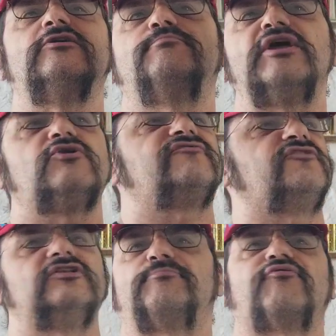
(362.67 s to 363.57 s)

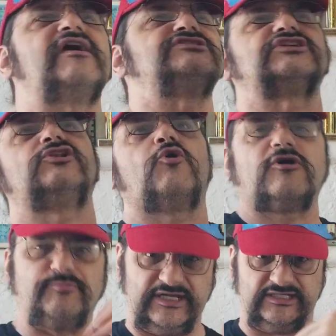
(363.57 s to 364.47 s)
beautiful. And praise the
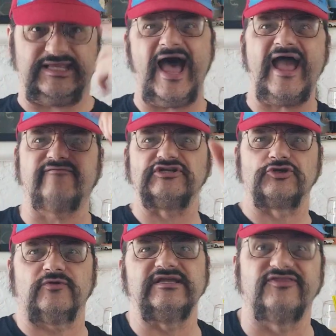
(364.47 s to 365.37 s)
Lord, because I have a
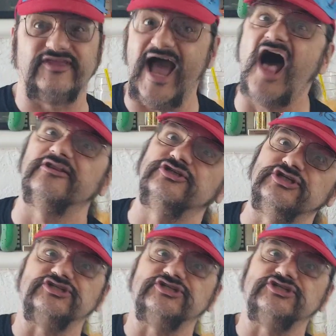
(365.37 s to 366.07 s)
degree in theology,